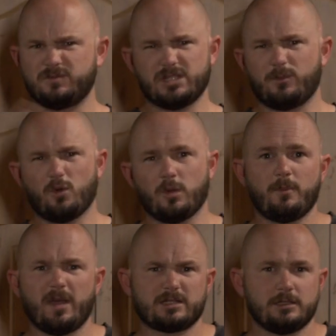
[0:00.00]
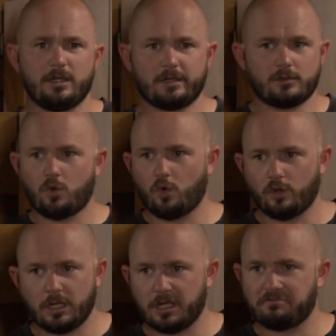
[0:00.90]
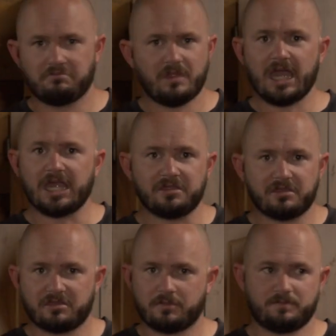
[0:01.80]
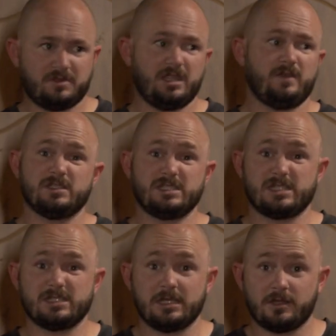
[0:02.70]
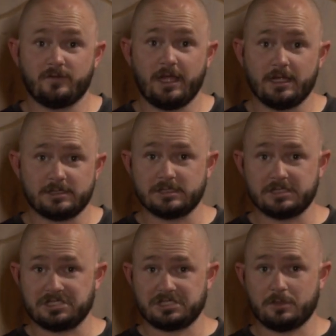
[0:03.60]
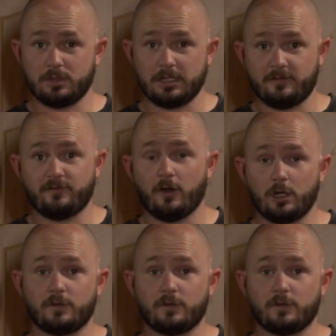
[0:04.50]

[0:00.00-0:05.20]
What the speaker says: jump all the way back to like a quarter, eighth, even 1/16 of an ounce is completely fine.